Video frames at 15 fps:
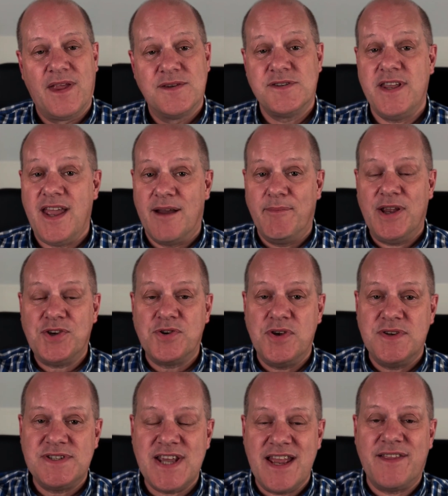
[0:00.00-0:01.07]
So yeah, make sure
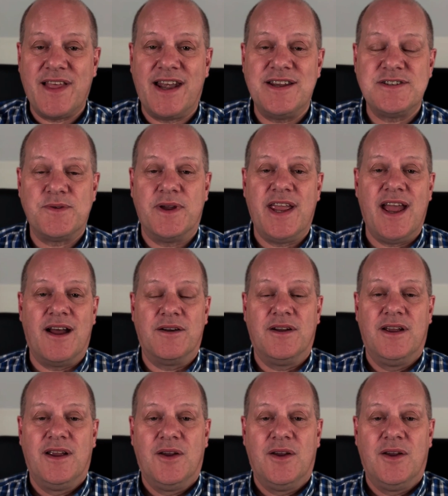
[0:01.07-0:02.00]
you take that into account